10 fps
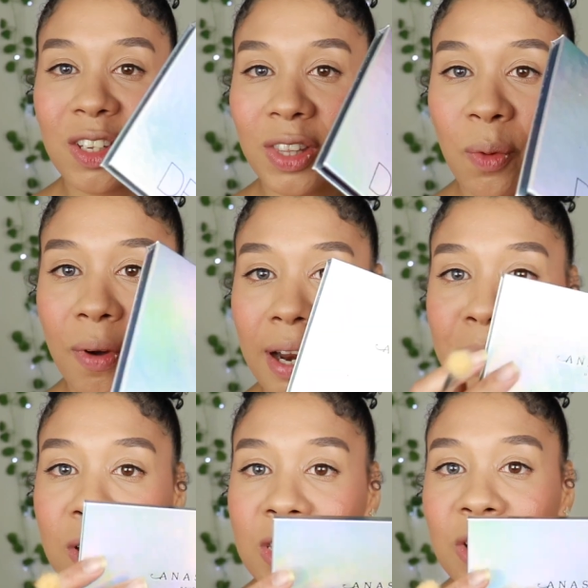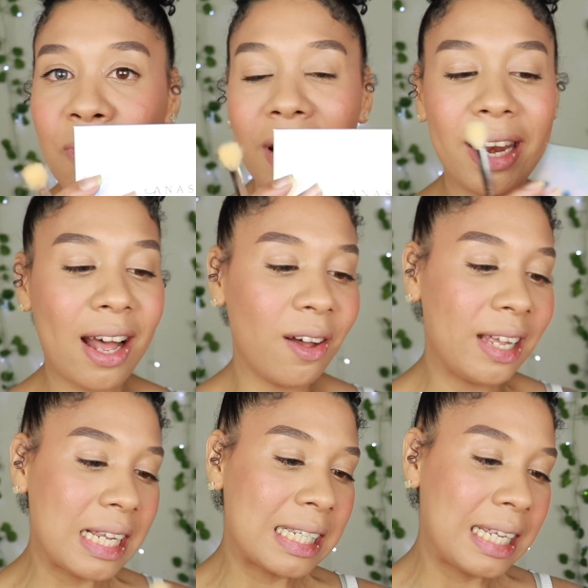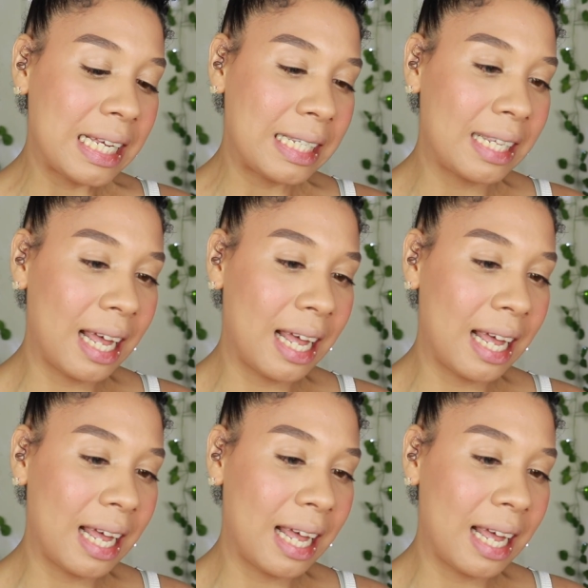so the one I'm using right now is this